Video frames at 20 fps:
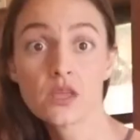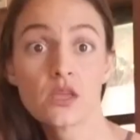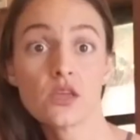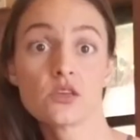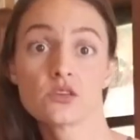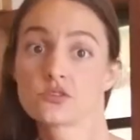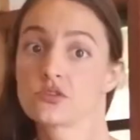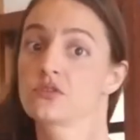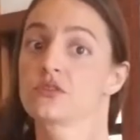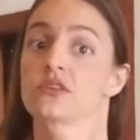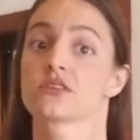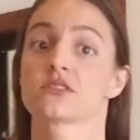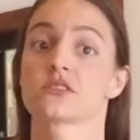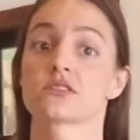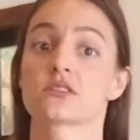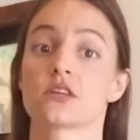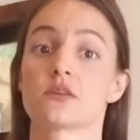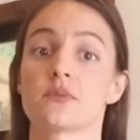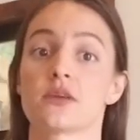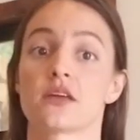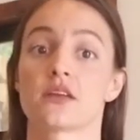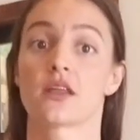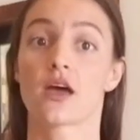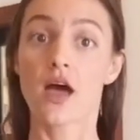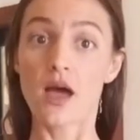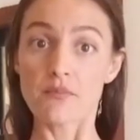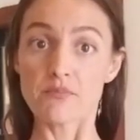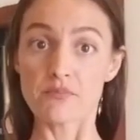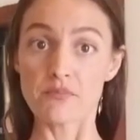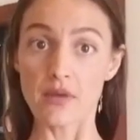So this is going to be an
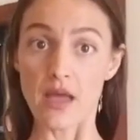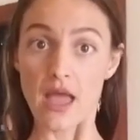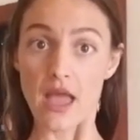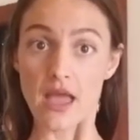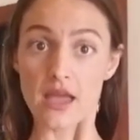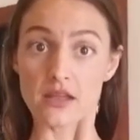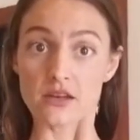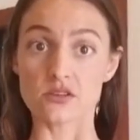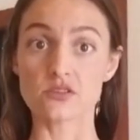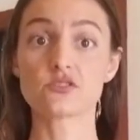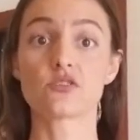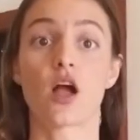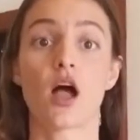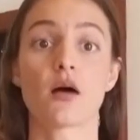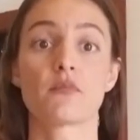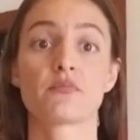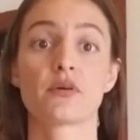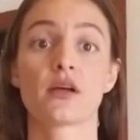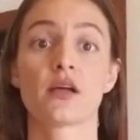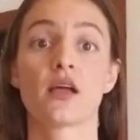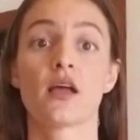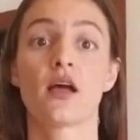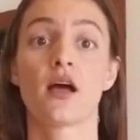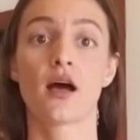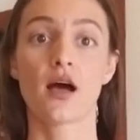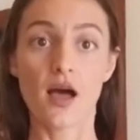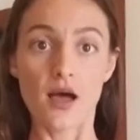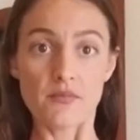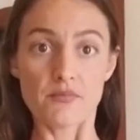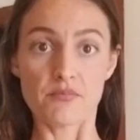up and drop,
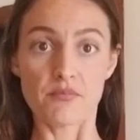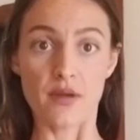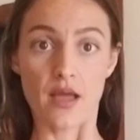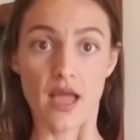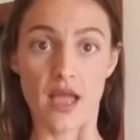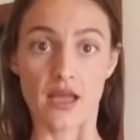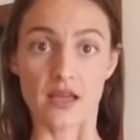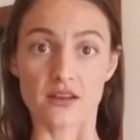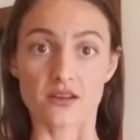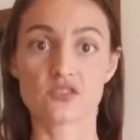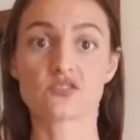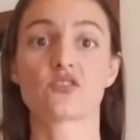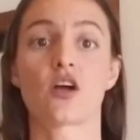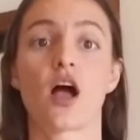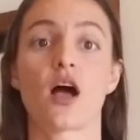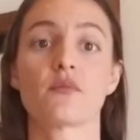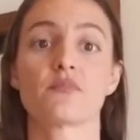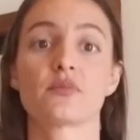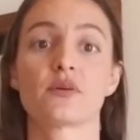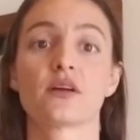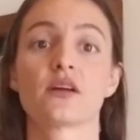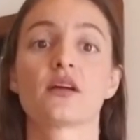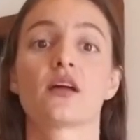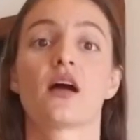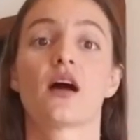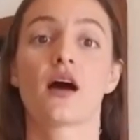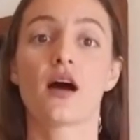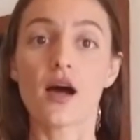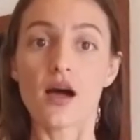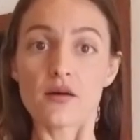up and drop,
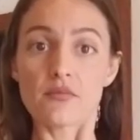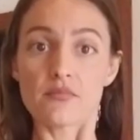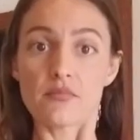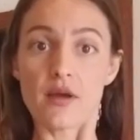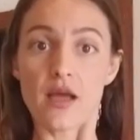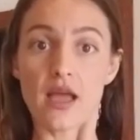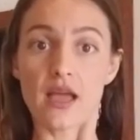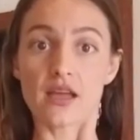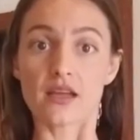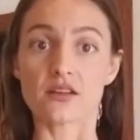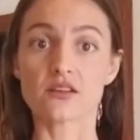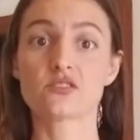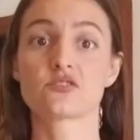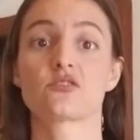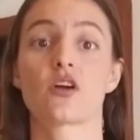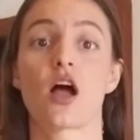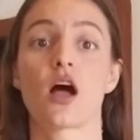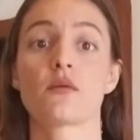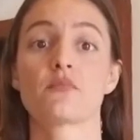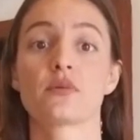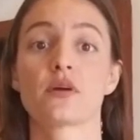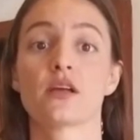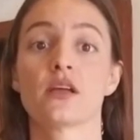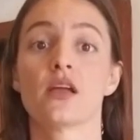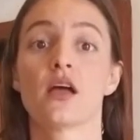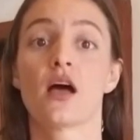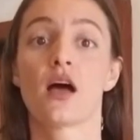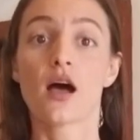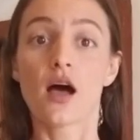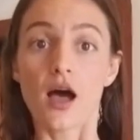up and drop,
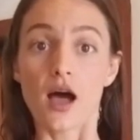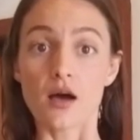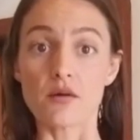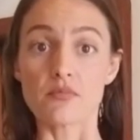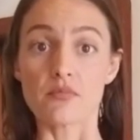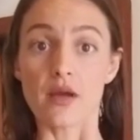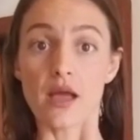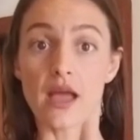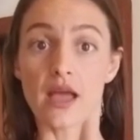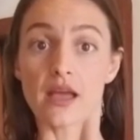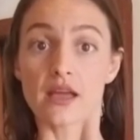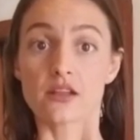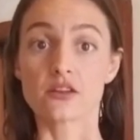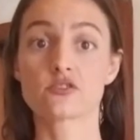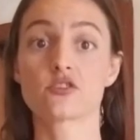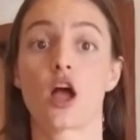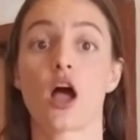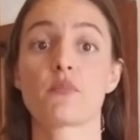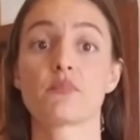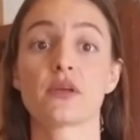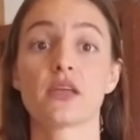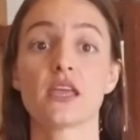up and drop.